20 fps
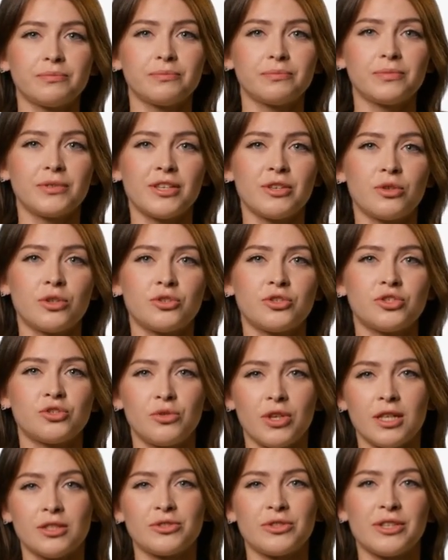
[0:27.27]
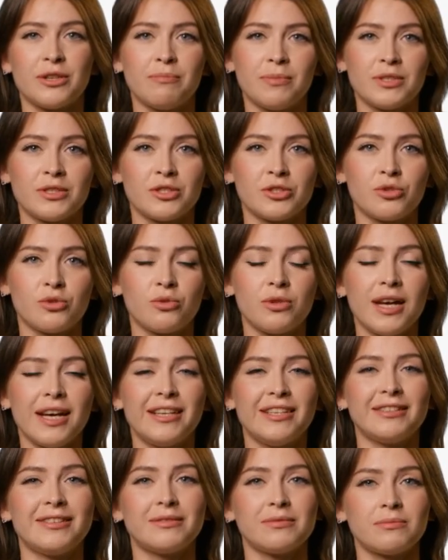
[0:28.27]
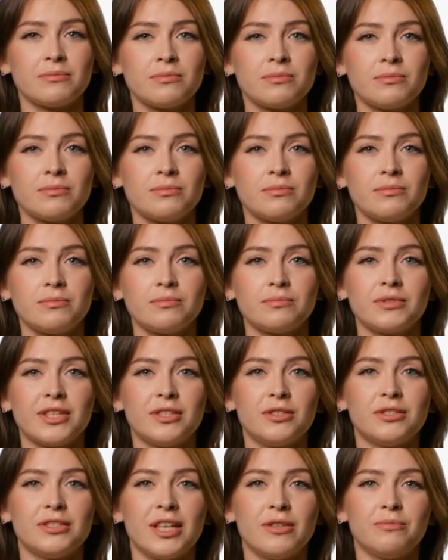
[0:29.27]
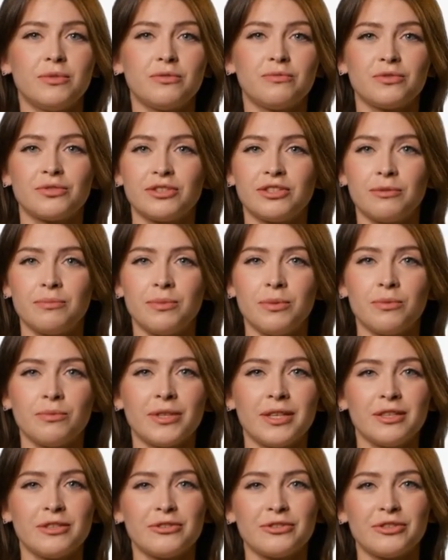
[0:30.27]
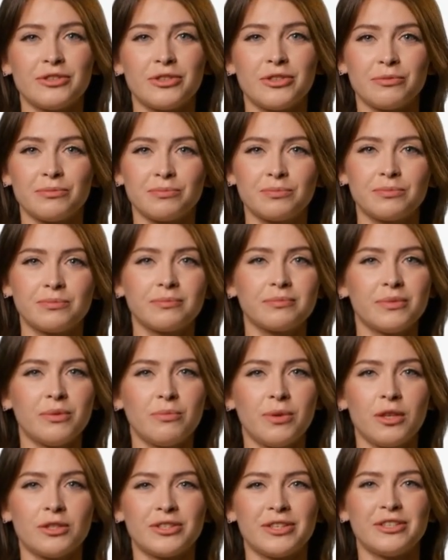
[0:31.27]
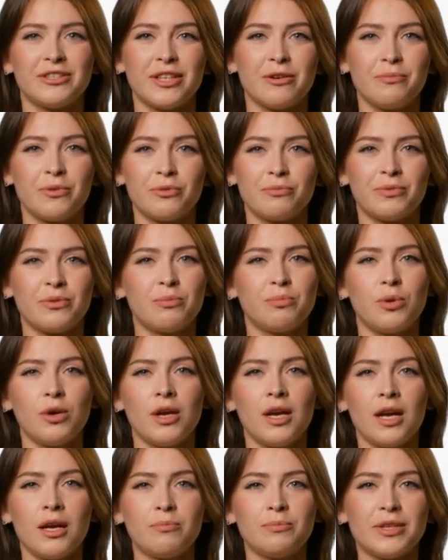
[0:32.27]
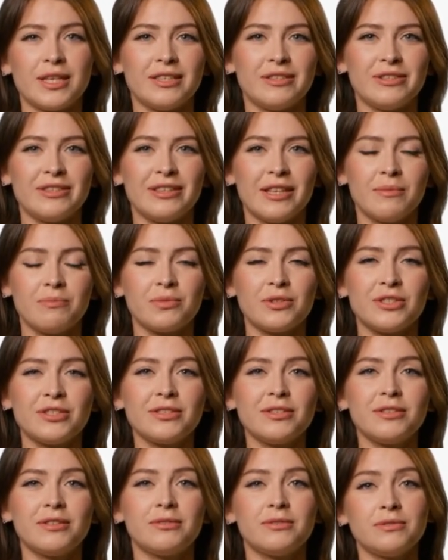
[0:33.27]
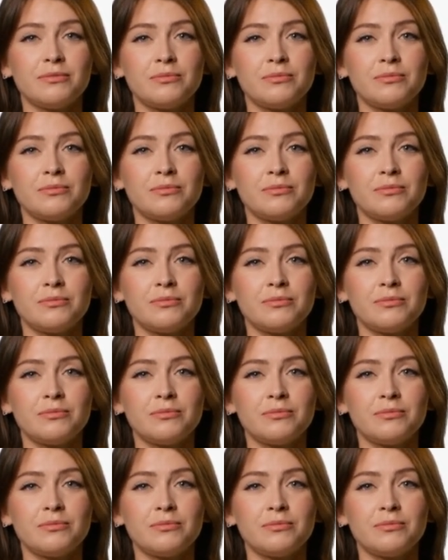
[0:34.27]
and you can structure them in two ways: single level for simple builds, or multi-level for more complex assemblies.